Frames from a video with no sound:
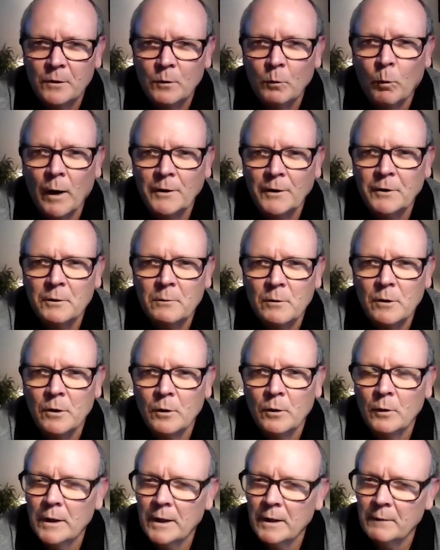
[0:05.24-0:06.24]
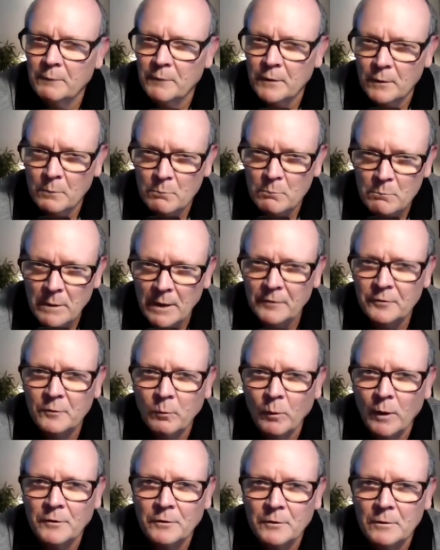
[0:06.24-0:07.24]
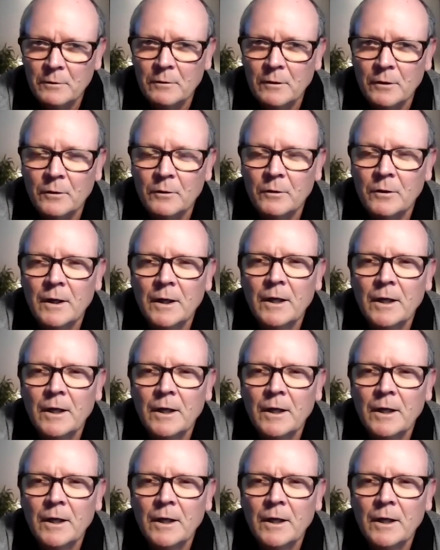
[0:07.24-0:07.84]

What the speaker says: want to grow, if you must want to grow,